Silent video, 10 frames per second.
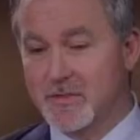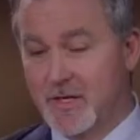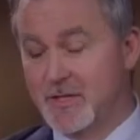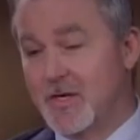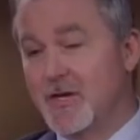and
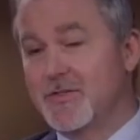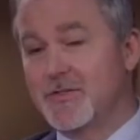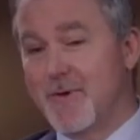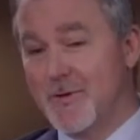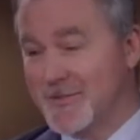it's not just
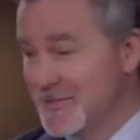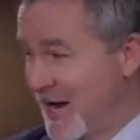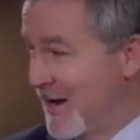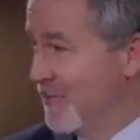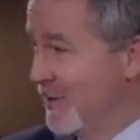about
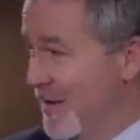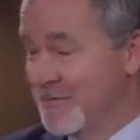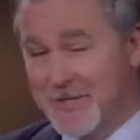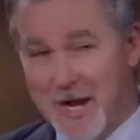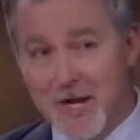Sam, we love
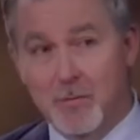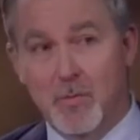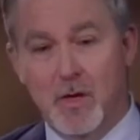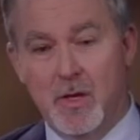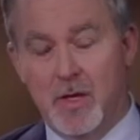Sam,
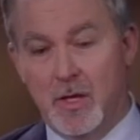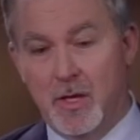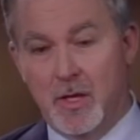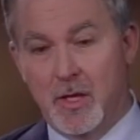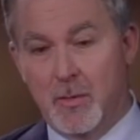
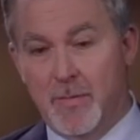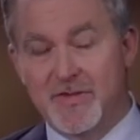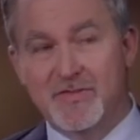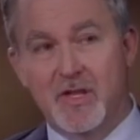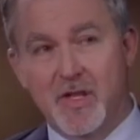but
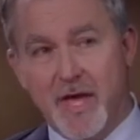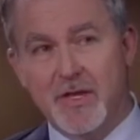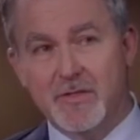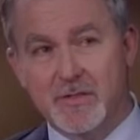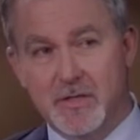it's the
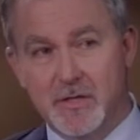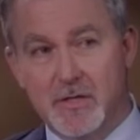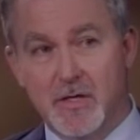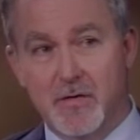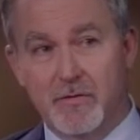legacy
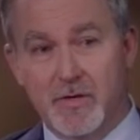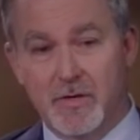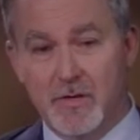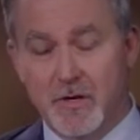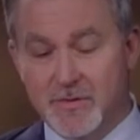
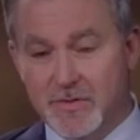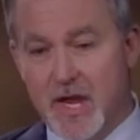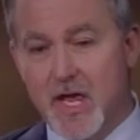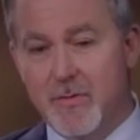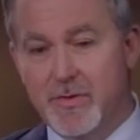of
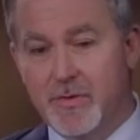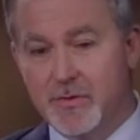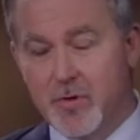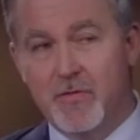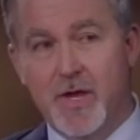Sam and these
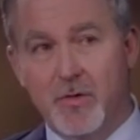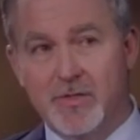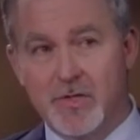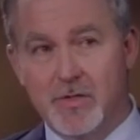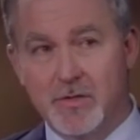12 angry
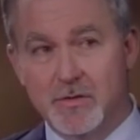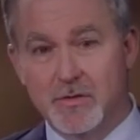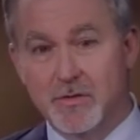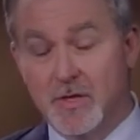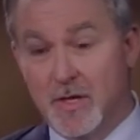
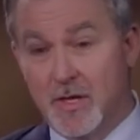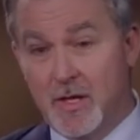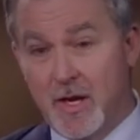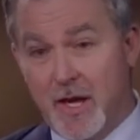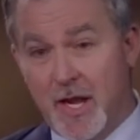seniors,
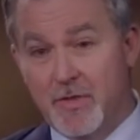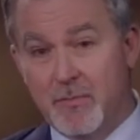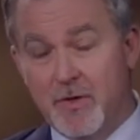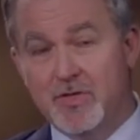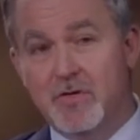and the
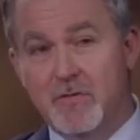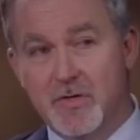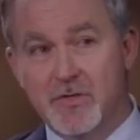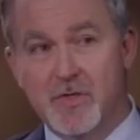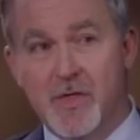mission and
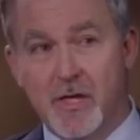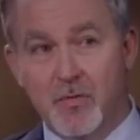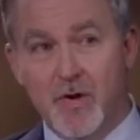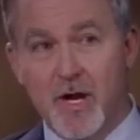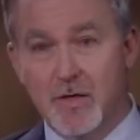vision that they
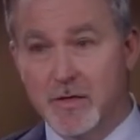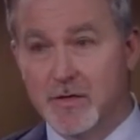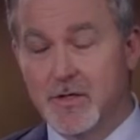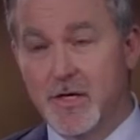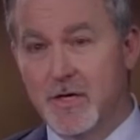created.
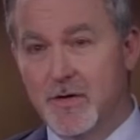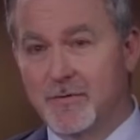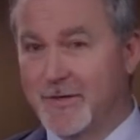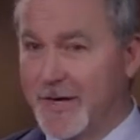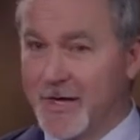
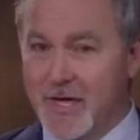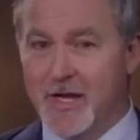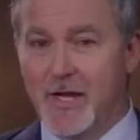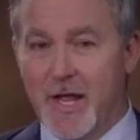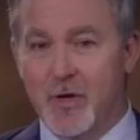Again,
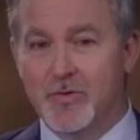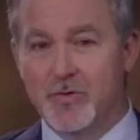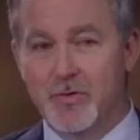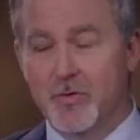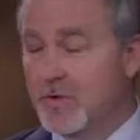it held
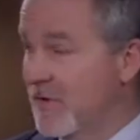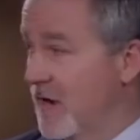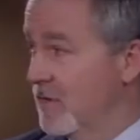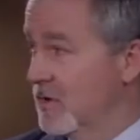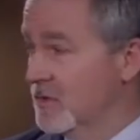true
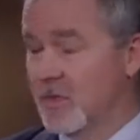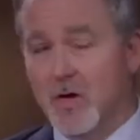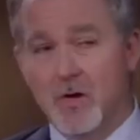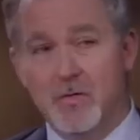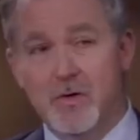35 years ago,